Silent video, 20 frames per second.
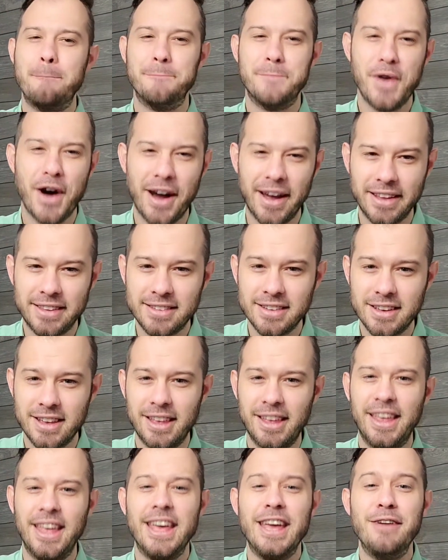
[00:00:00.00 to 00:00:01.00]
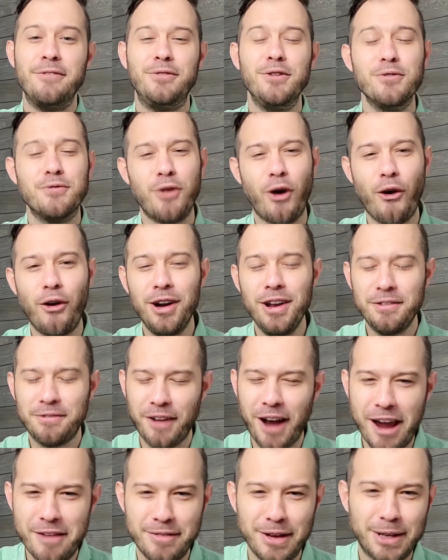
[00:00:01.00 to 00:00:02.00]
But if you've already
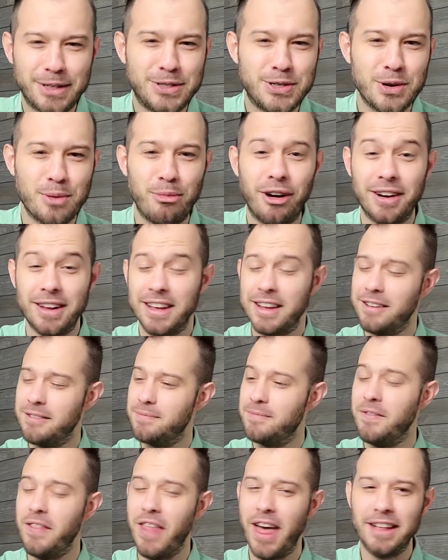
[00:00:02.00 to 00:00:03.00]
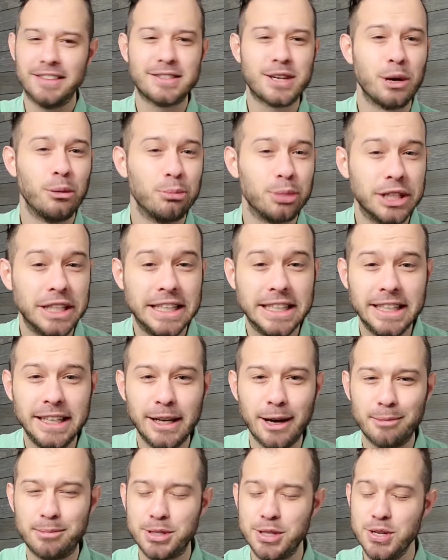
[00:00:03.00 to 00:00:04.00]
5x your money, that's
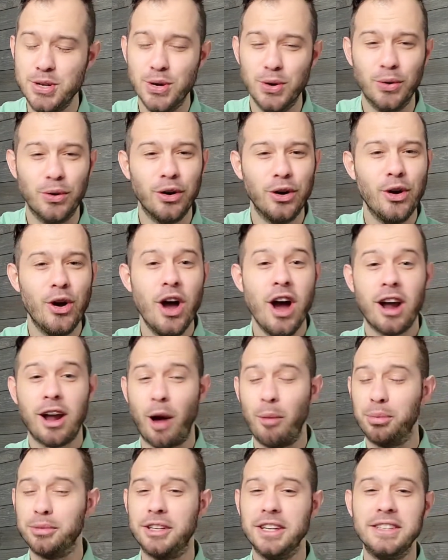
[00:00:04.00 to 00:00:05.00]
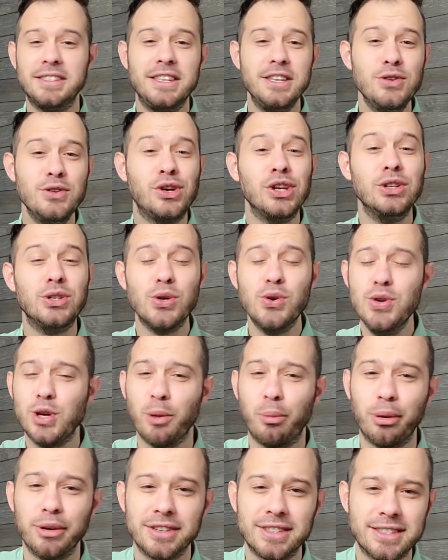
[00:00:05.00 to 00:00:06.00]
completely up to you. A couple things that you can do, you
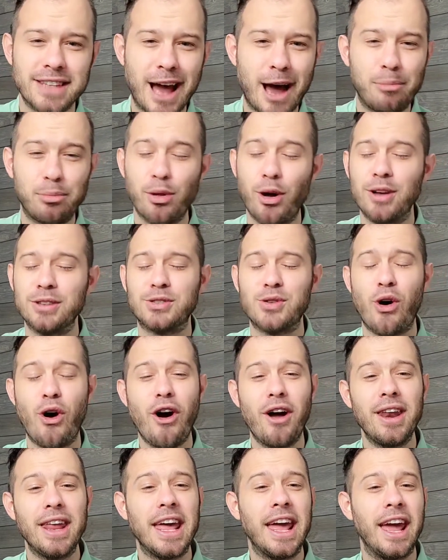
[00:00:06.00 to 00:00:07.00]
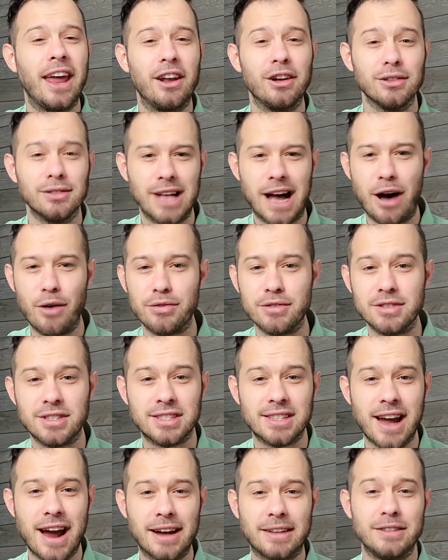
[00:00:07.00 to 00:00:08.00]
can put a stop loss on and allow the
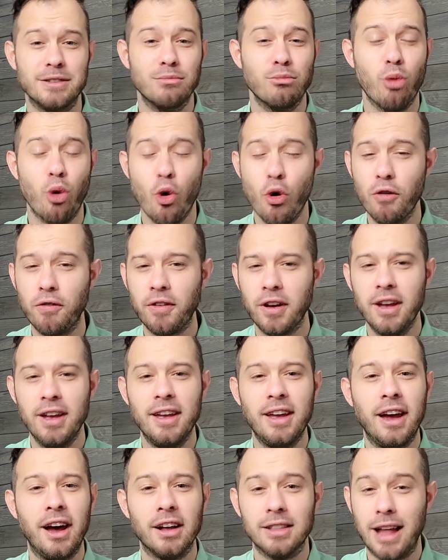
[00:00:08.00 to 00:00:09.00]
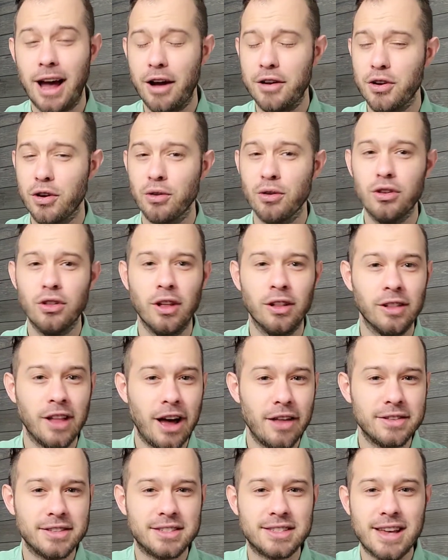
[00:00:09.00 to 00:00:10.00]
stock to move. Allow your
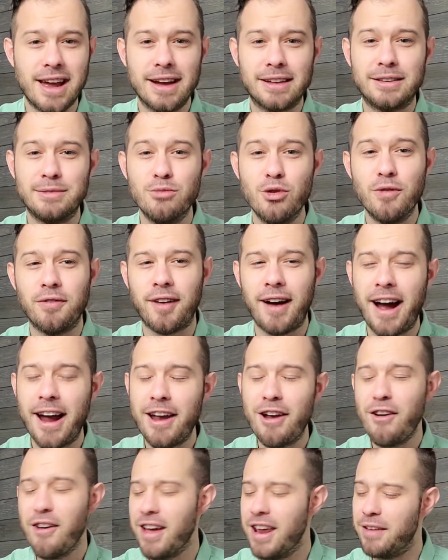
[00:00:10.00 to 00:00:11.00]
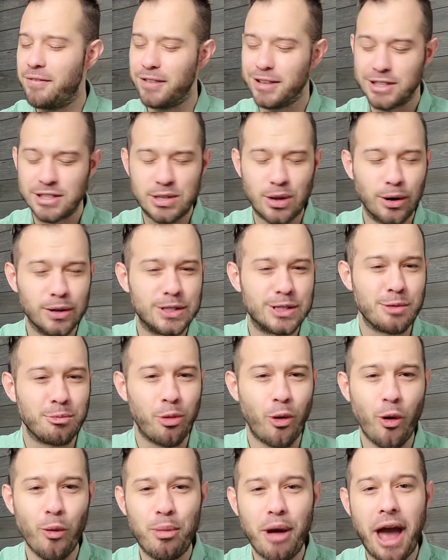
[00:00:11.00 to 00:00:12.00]
allow the stock to move higher and if it starts to
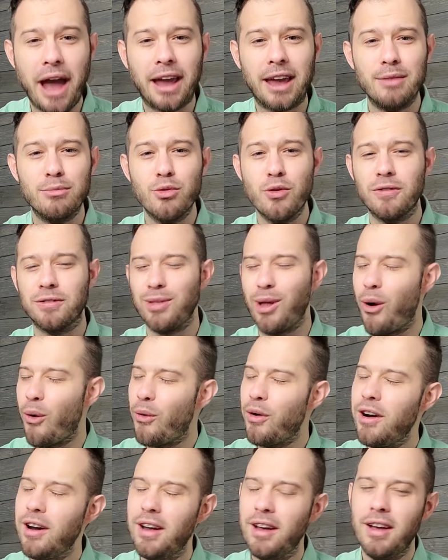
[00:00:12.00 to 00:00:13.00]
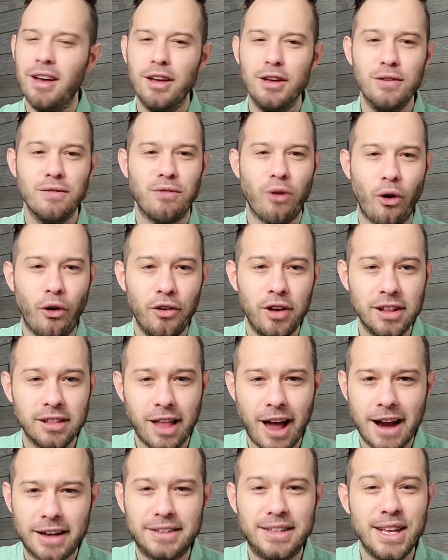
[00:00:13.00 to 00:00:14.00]
pull back and move lower, you've already
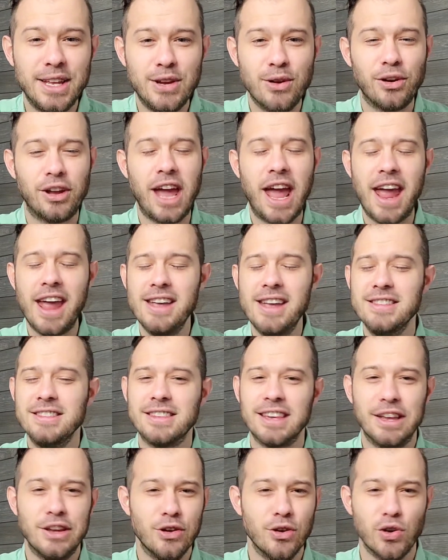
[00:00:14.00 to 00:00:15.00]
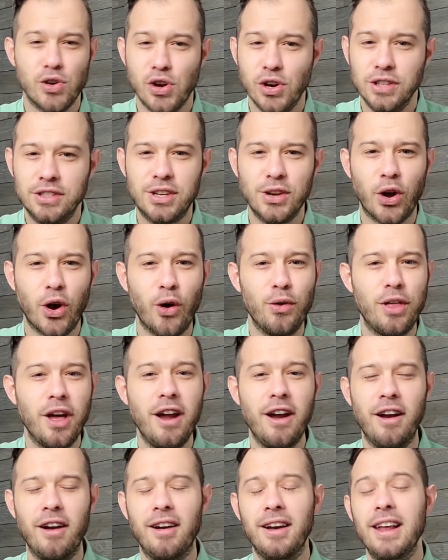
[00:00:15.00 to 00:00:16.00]
locked in your gains and you're good to go
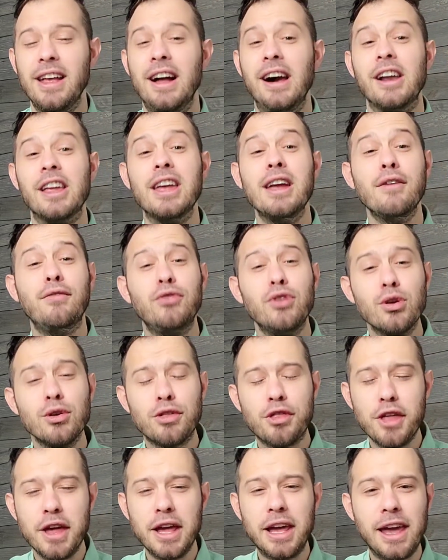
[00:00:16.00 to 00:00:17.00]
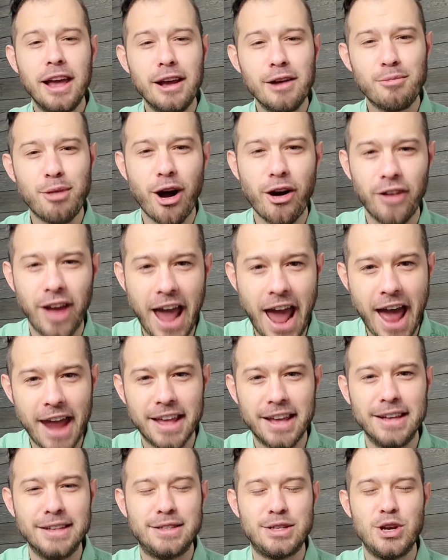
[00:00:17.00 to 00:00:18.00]
there. If you're thinking about
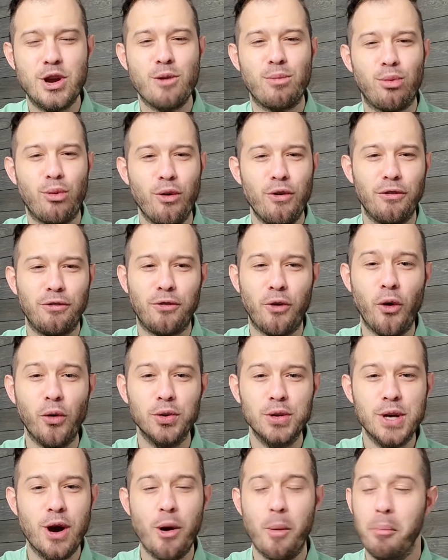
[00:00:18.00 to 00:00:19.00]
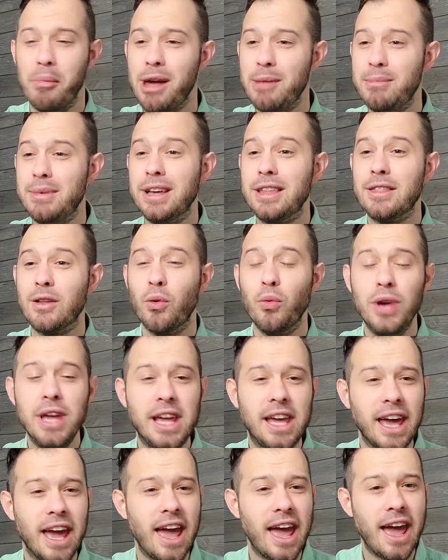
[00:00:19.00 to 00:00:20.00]
adding it to your portfolio, maybe in the
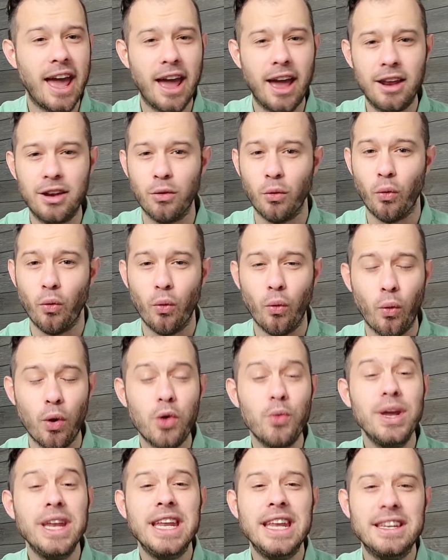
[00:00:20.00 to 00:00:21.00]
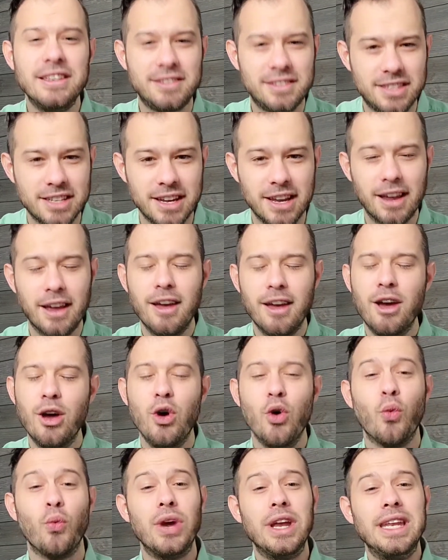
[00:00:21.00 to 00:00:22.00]
week ahead, what do we need to see?
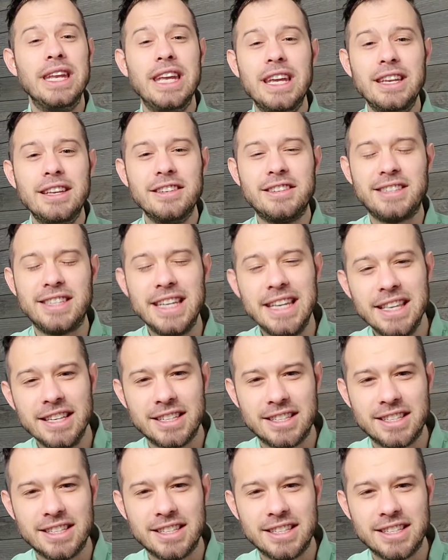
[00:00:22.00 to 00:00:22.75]
We need to see the